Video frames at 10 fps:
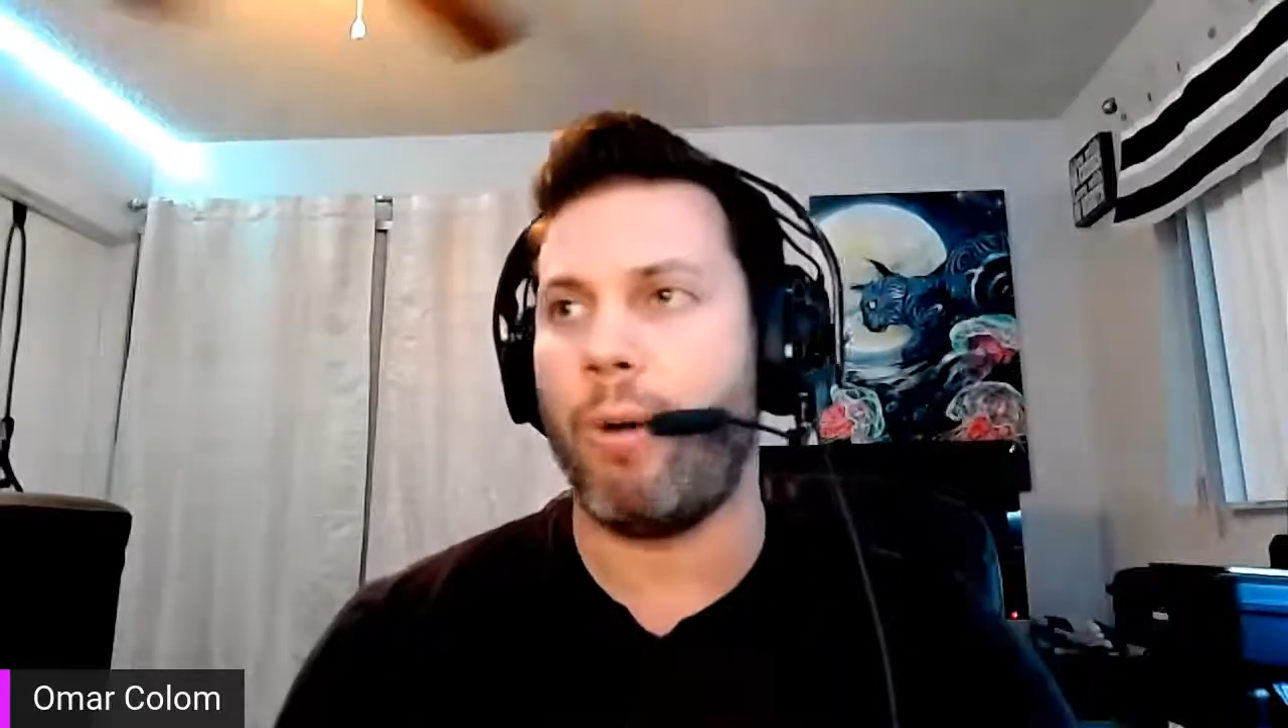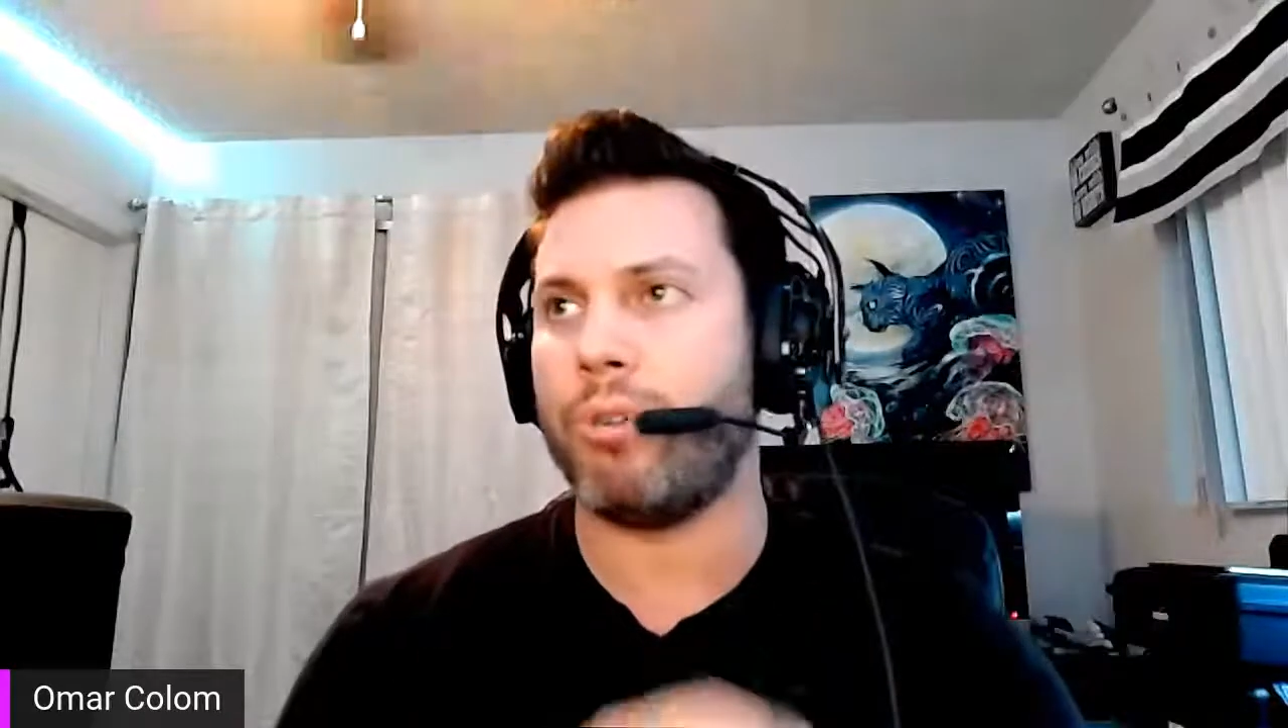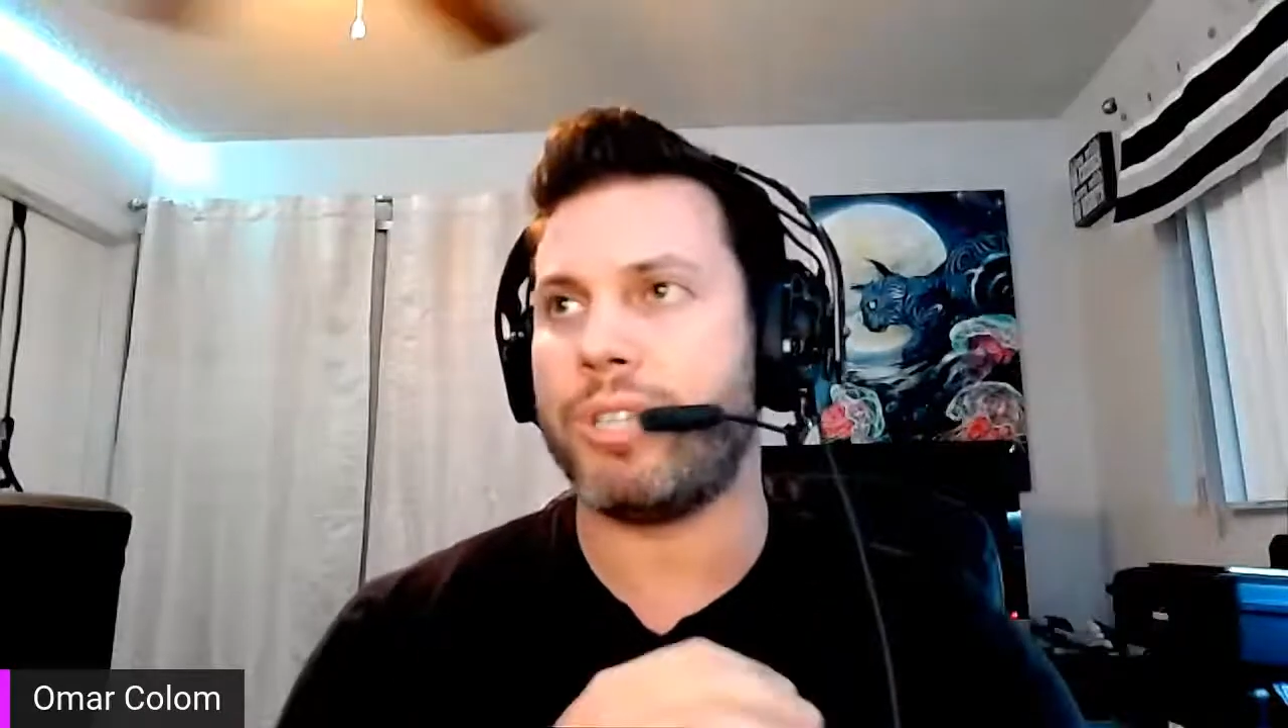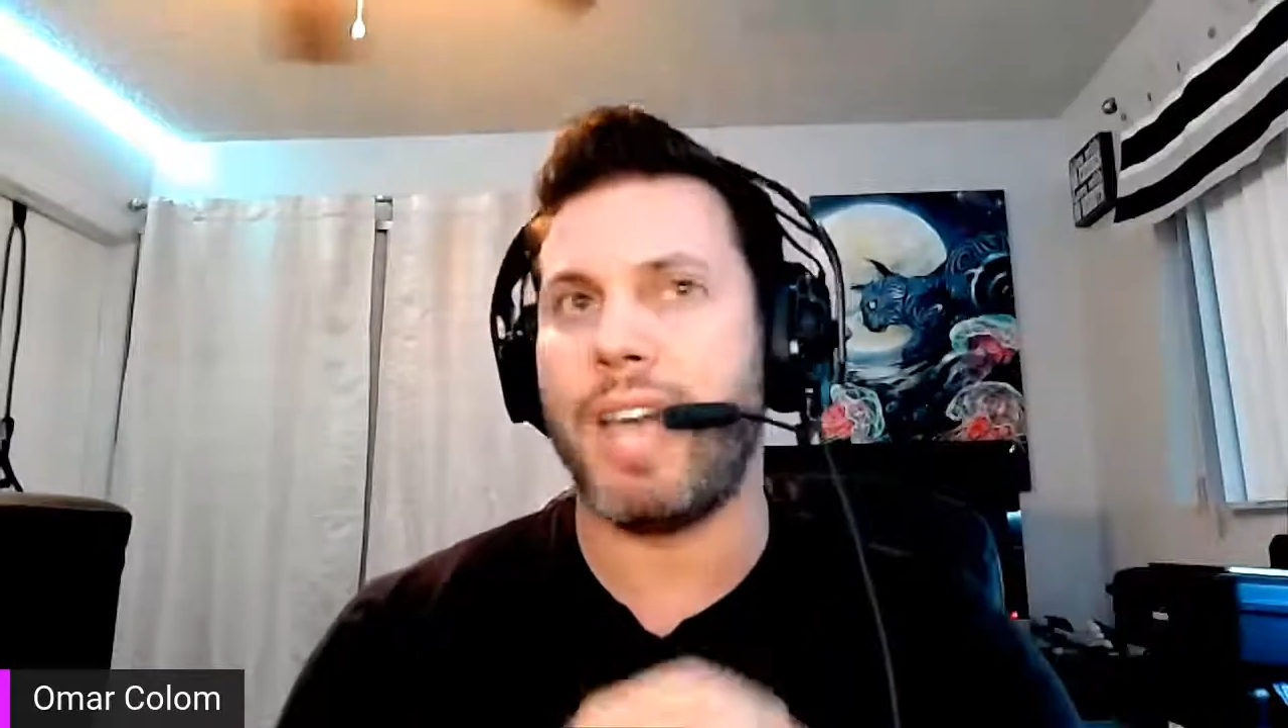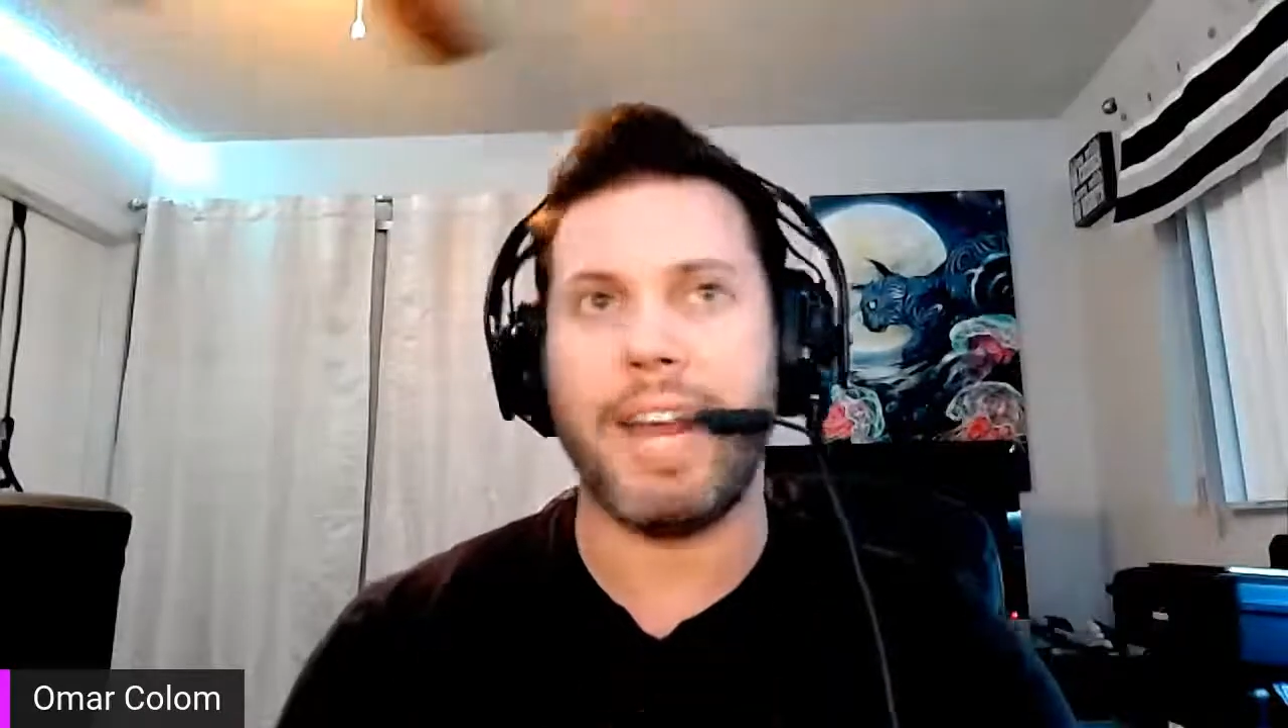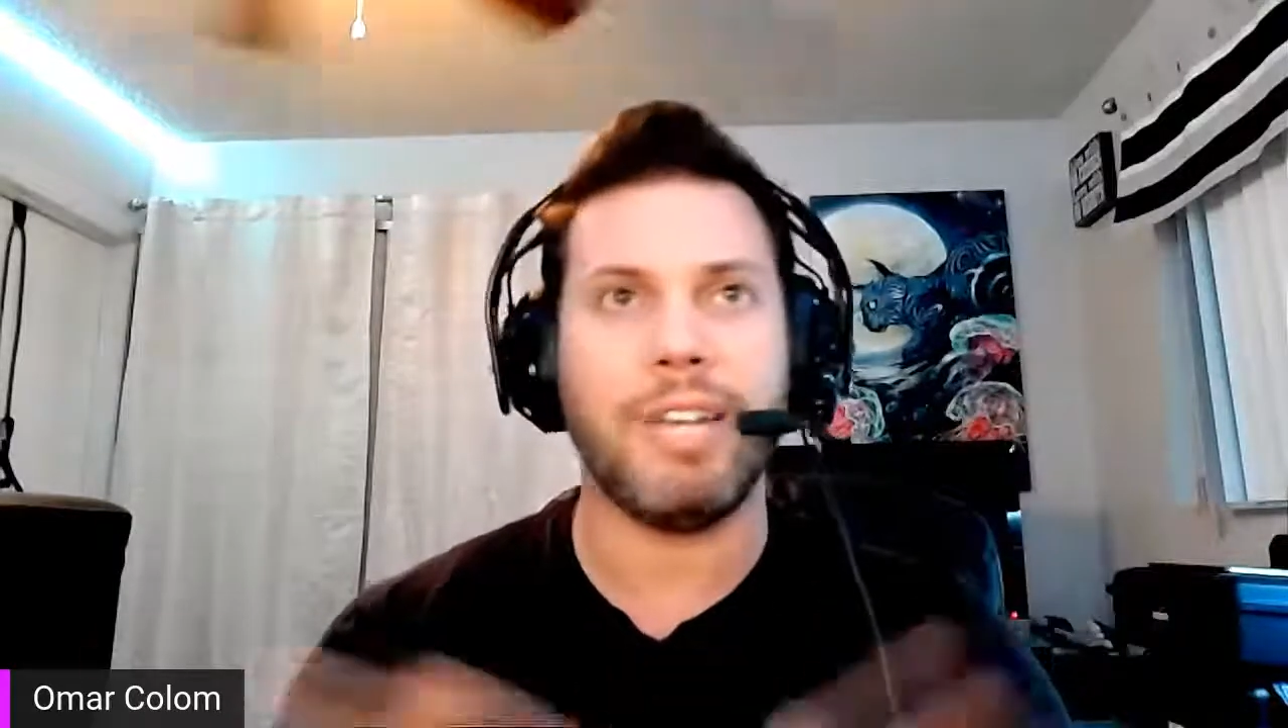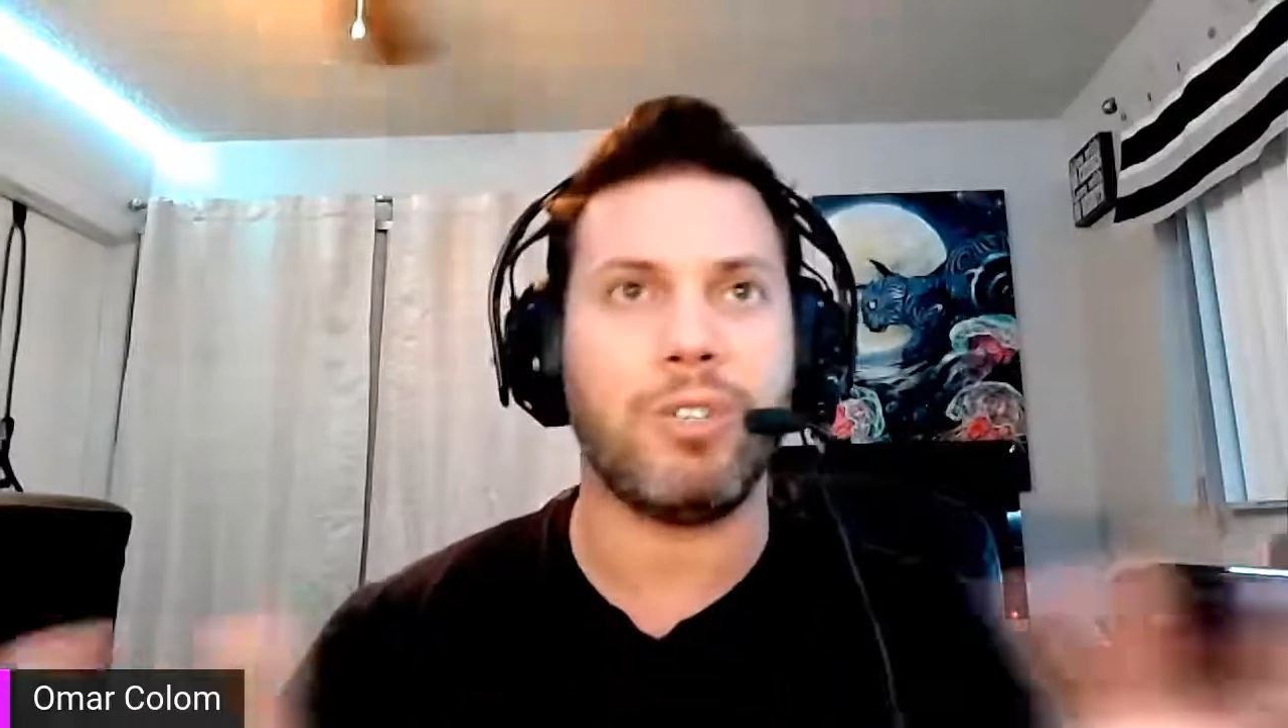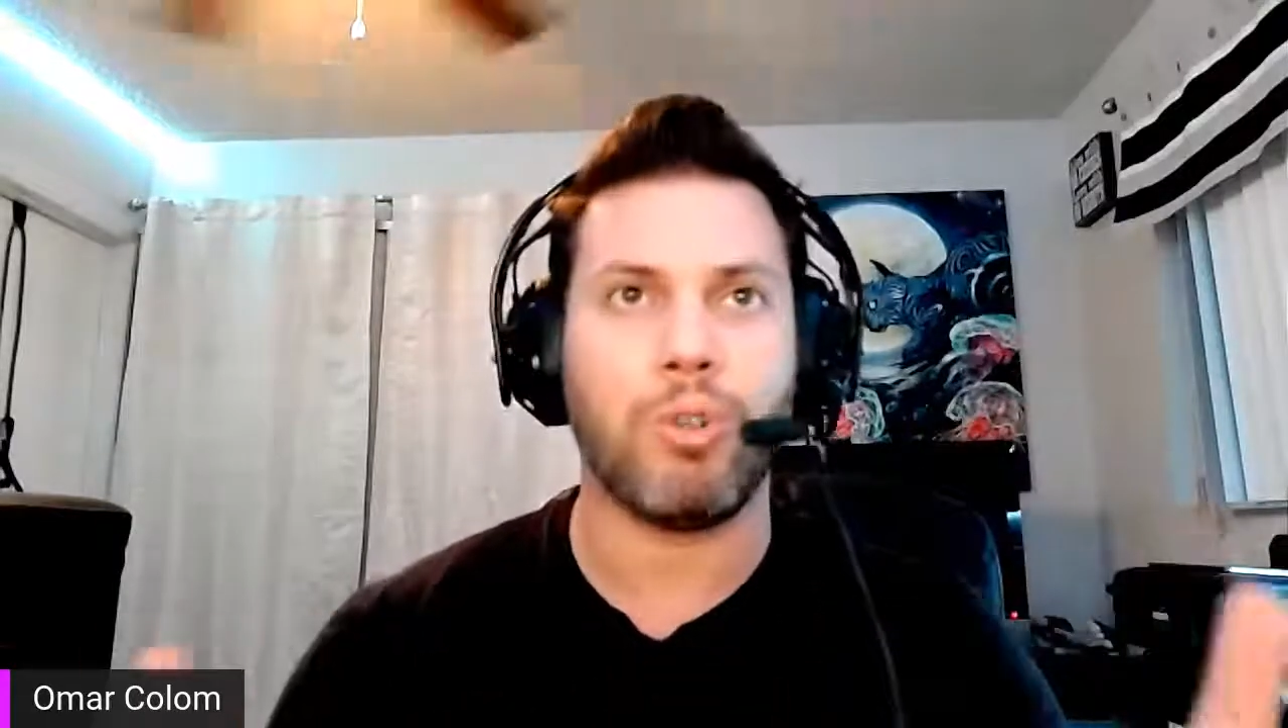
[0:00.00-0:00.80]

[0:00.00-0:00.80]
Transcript: almost any